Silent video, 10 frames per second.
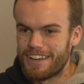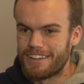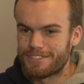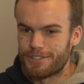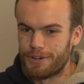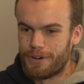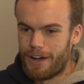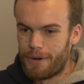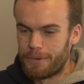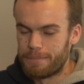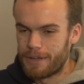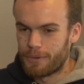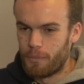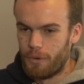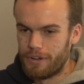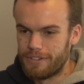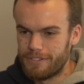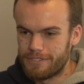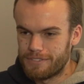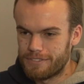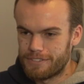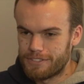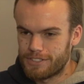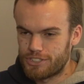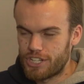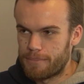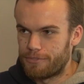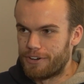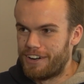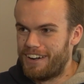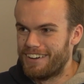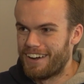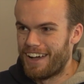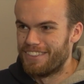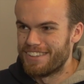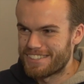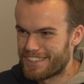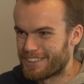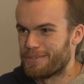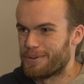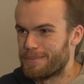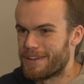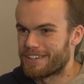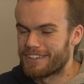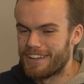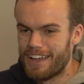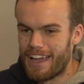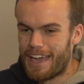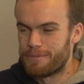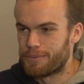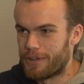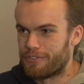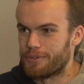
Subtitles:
Yeah. So I would make one chamfer on this thing that we were making, and we'd wait a